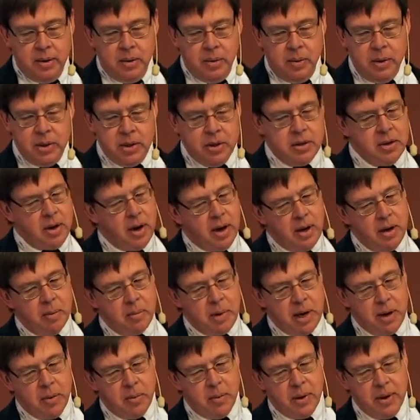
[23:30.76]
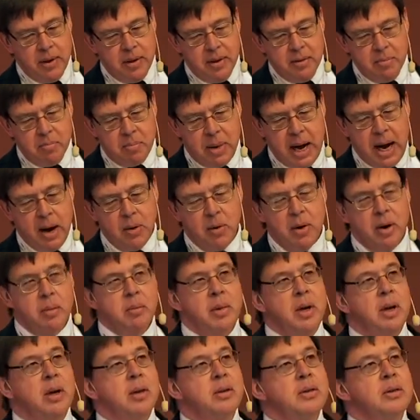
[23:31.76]
We should talk about what power
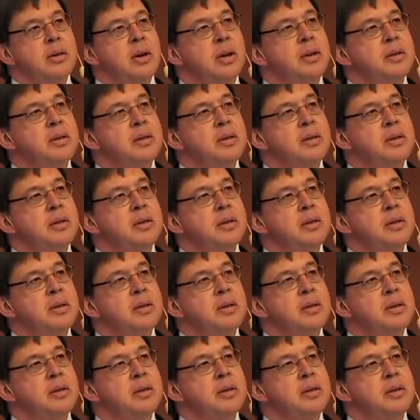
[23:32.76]
means.